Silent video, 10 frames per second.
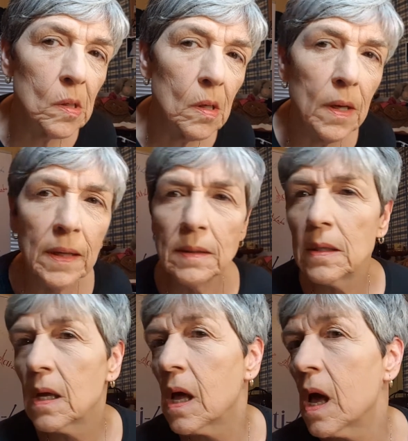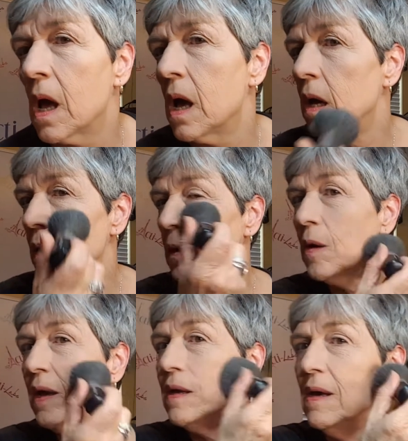Alright.
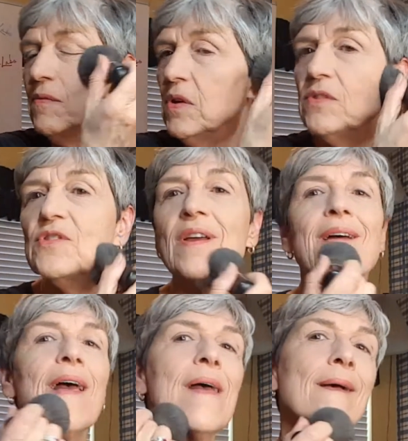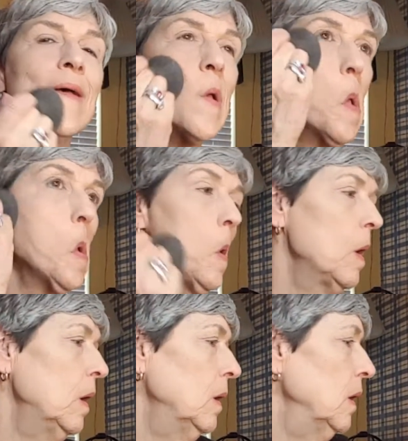Great coverage.
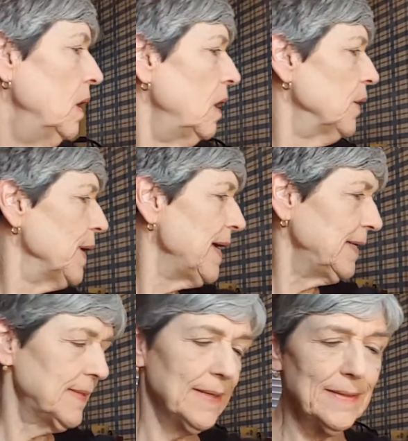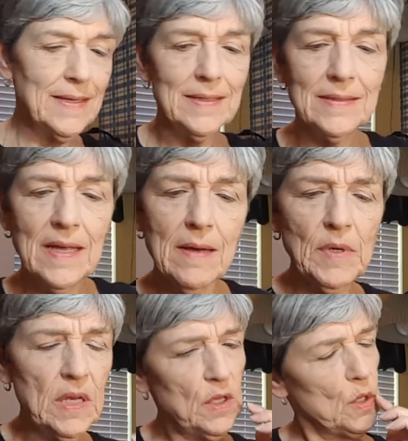Alright. Now
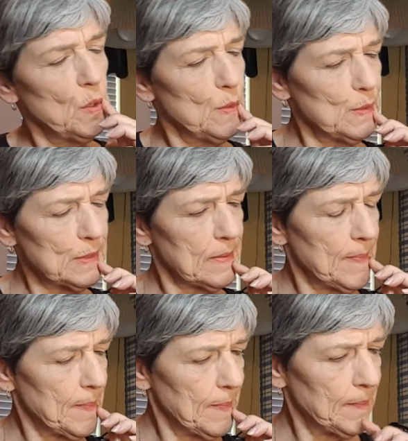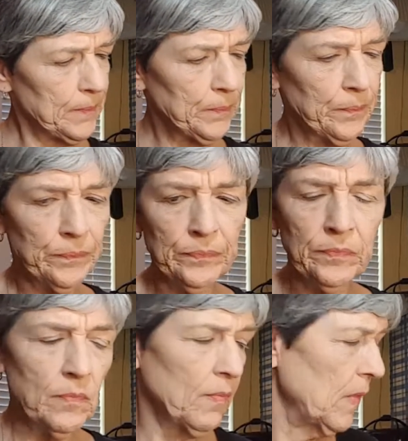I'm going to use,
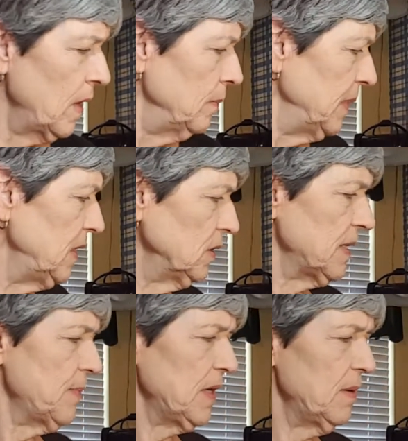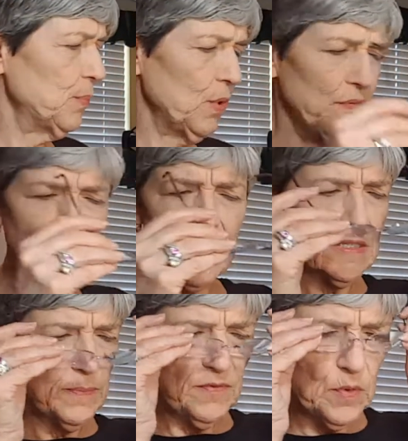let me look something up real
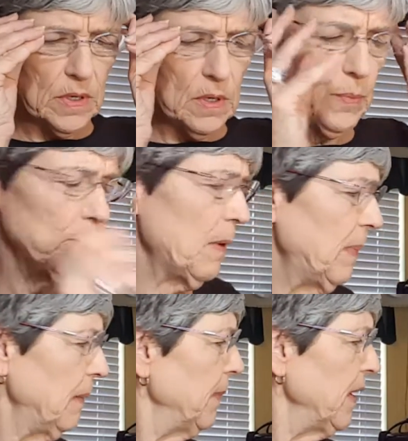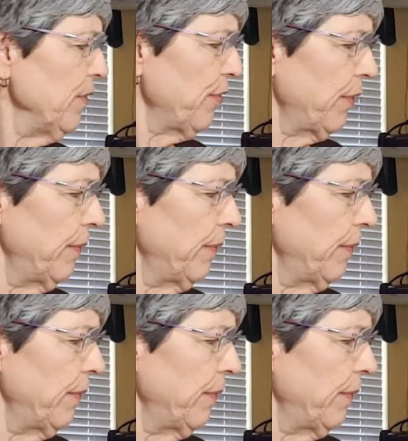fast before I open my big mouth,